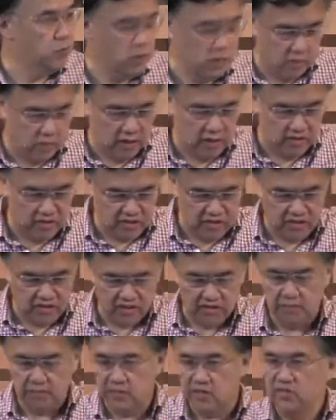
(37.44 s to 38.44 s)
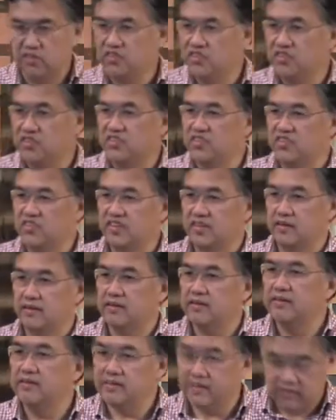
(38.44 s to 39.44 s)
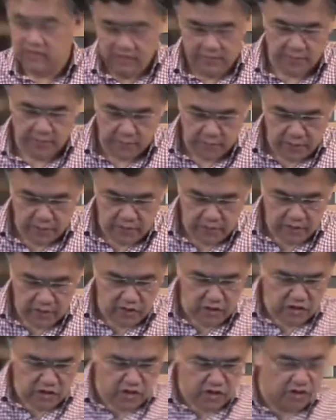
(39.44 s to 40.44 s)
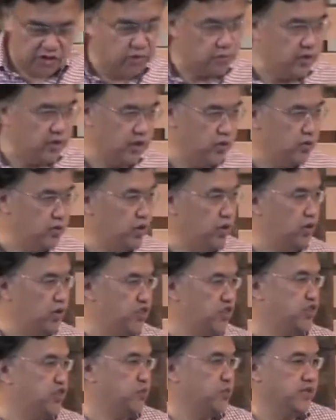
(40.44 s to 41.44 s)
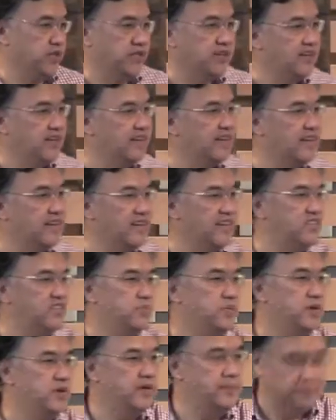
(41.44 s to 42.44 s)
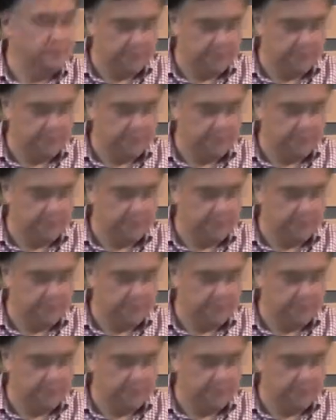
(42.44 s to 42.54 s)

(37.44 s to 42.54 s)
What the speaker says: of the assistant ministers here. It's my privilege to bring you God's word. Let us pray.